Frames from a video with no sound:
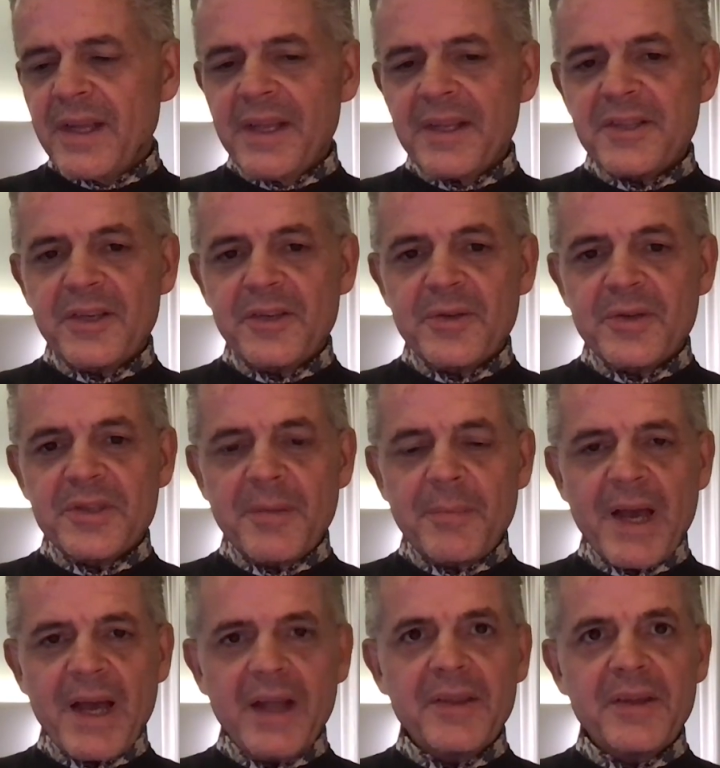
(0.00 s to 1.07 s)
think it's interesting,
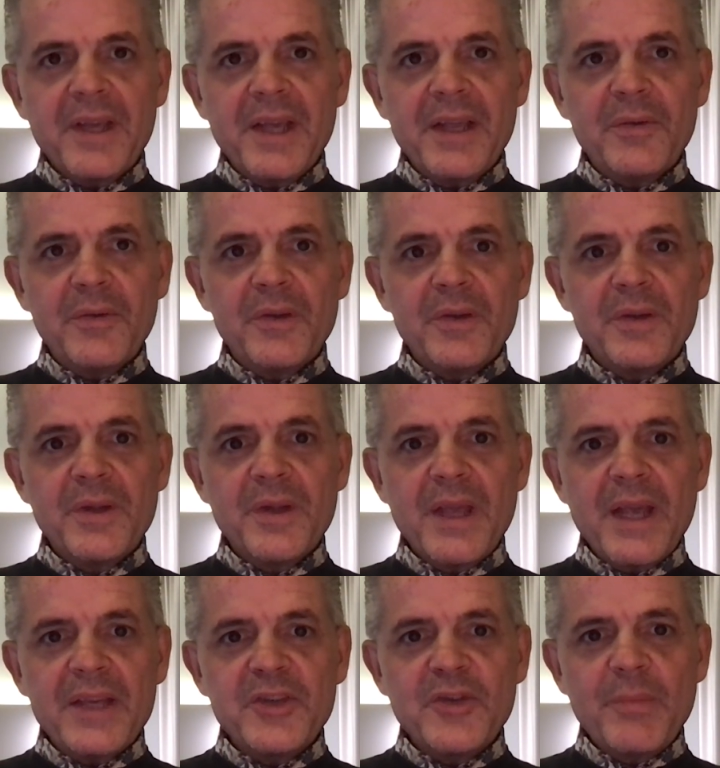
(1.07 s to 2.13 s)
Matt. It, it
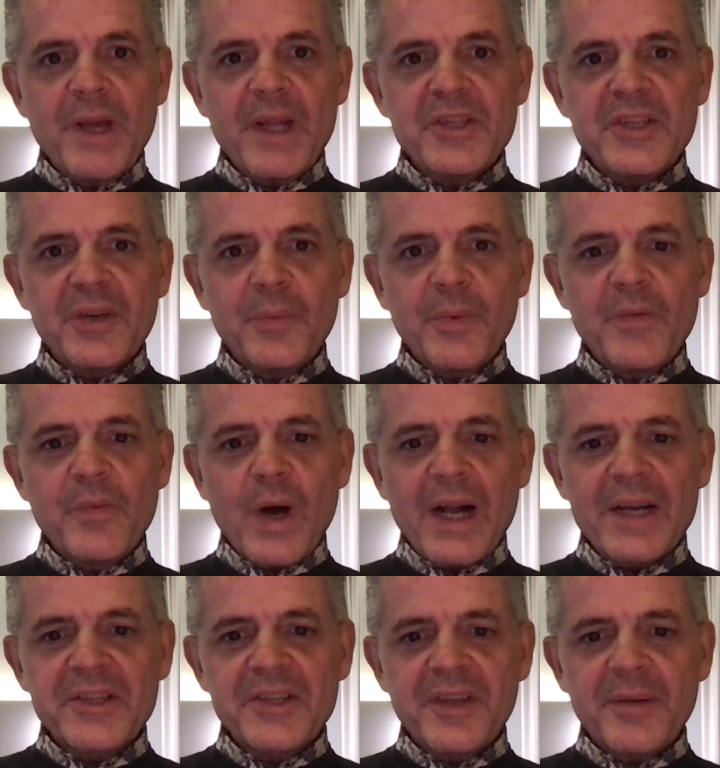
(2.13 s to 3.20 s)
as you mentioned, we've
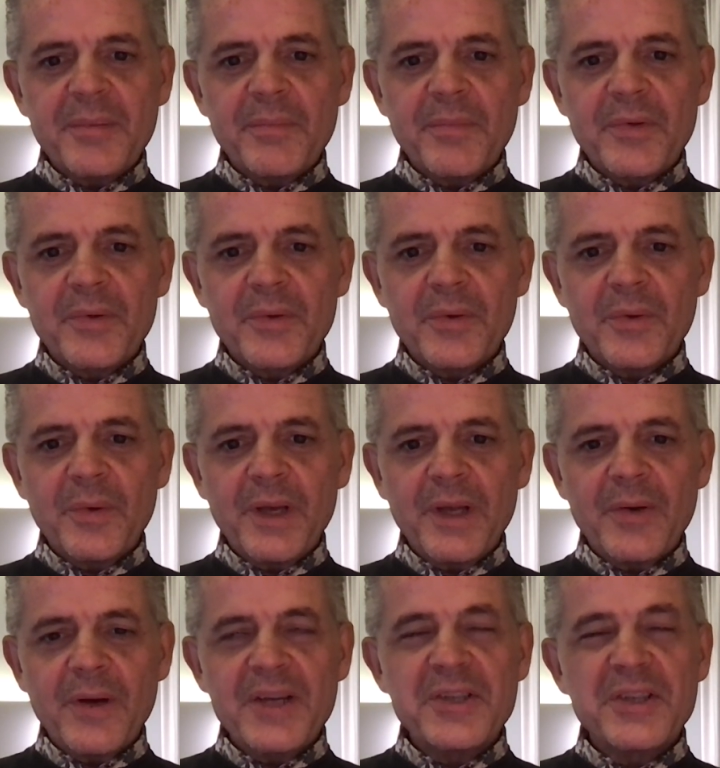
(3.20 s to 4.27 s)
watched them through
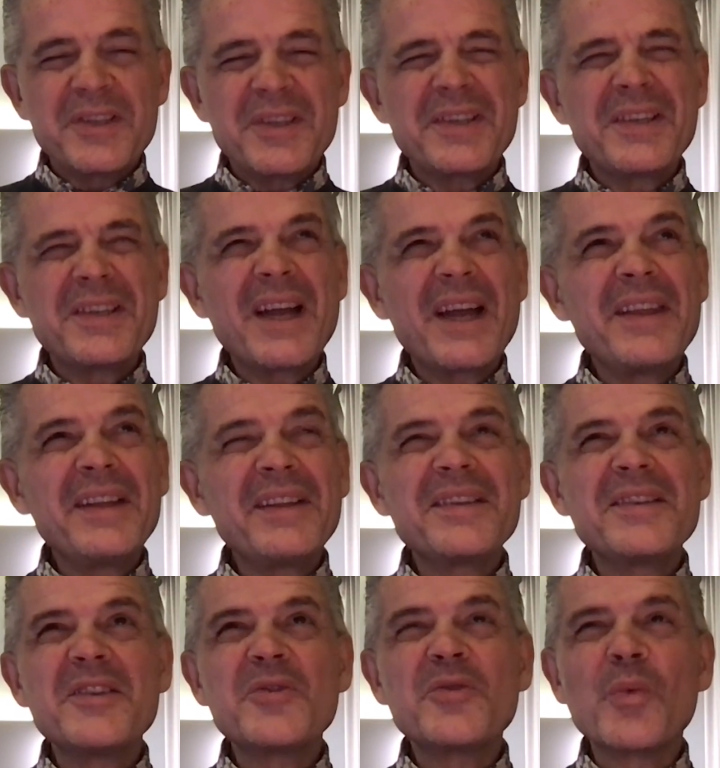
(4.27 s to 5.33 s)
iterations. This is, I think
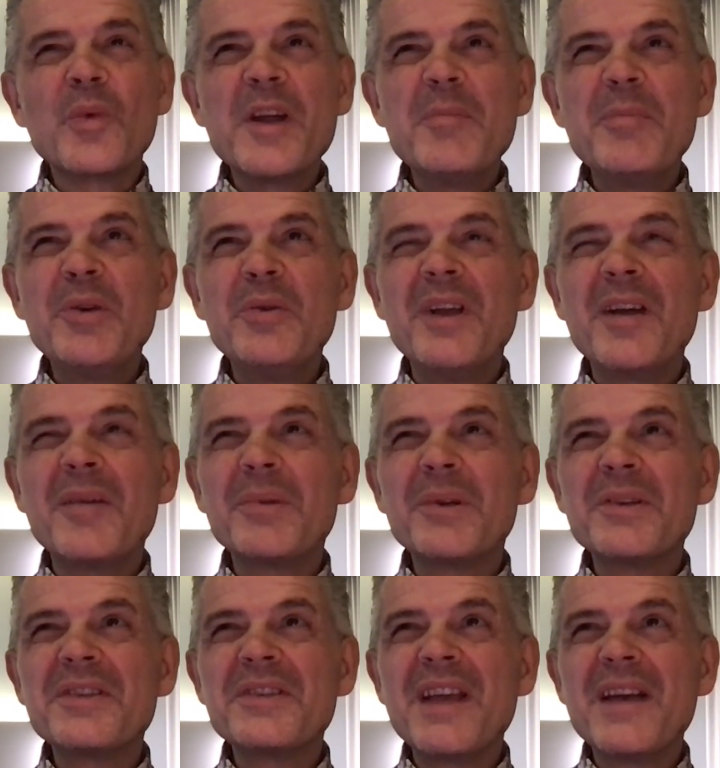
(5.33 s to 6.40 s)
this is reboot number
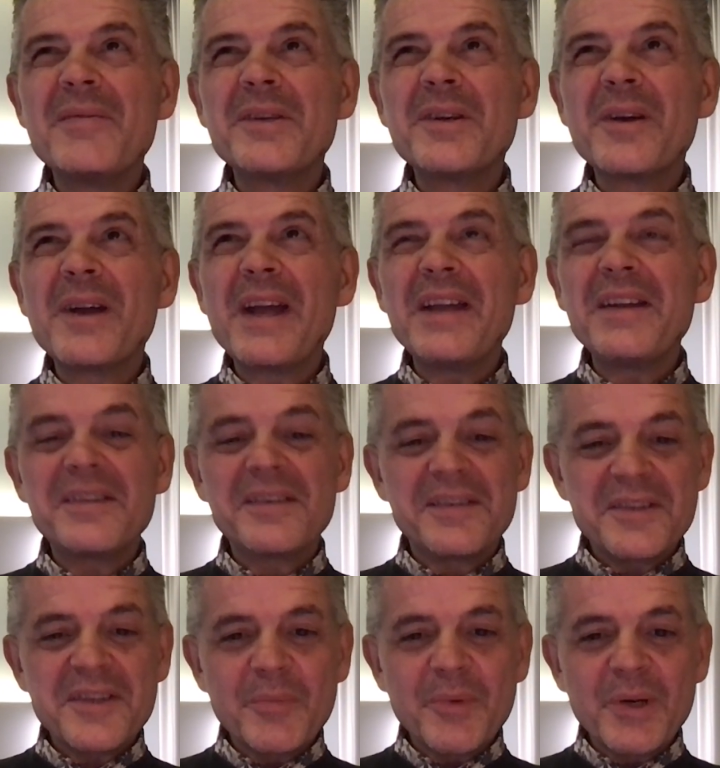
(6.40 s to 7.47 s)
seven or eight,
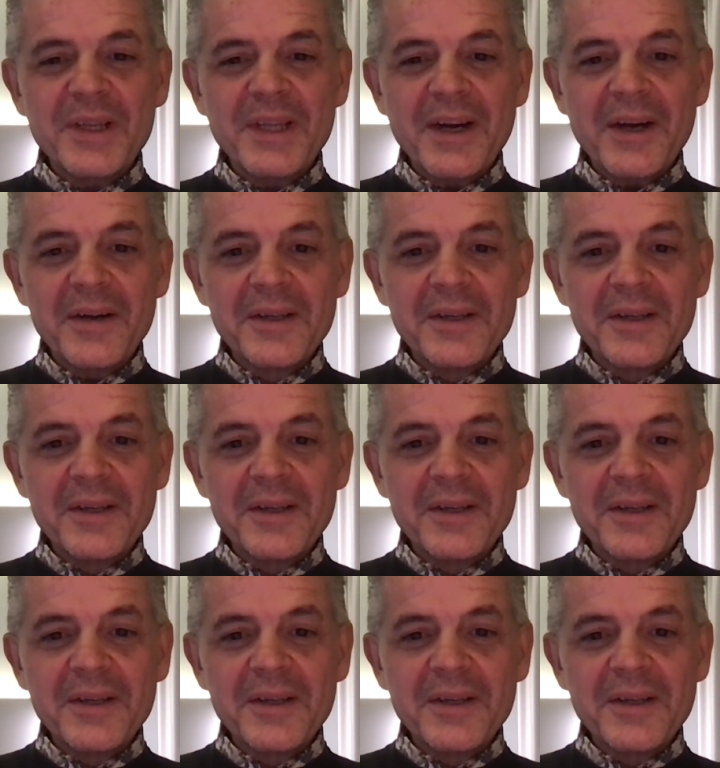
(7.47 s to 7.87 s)
somewhere in there.